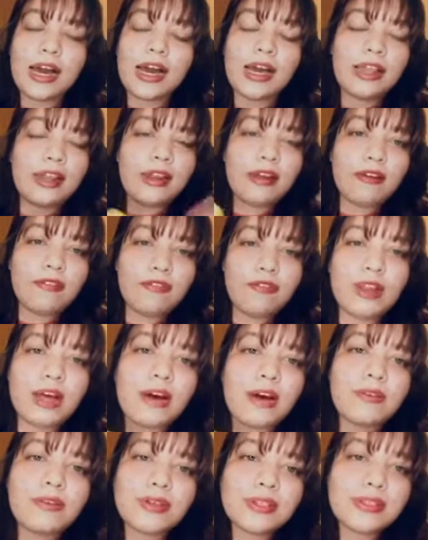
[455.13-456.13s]
I love
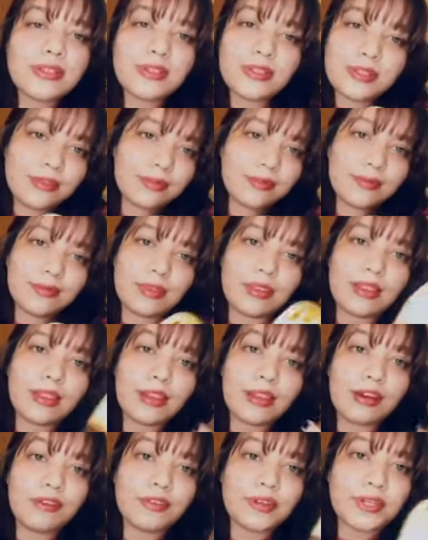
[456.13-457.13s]
flowers,
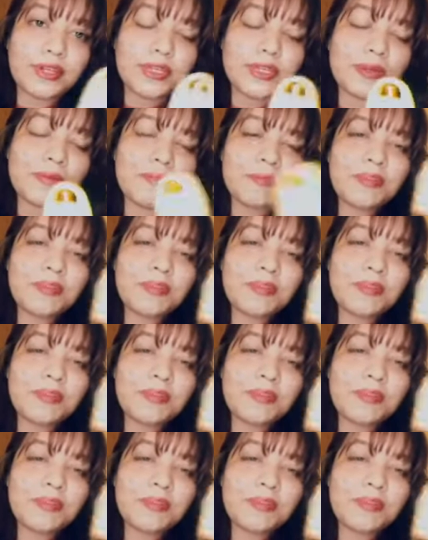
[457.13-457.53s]
love it.